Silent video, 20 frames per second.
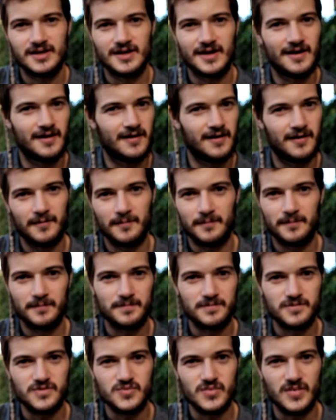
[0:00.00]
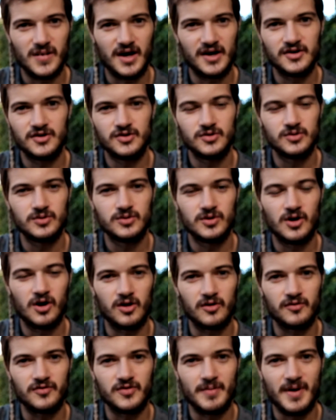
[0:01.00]
um, undo
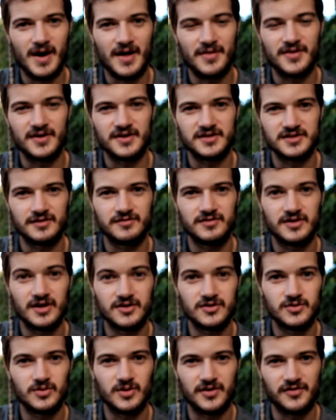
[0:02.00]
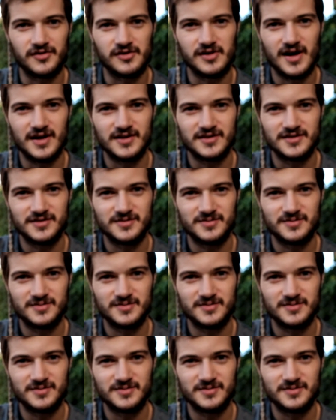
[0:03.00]
all of the bad things I've done to it in the last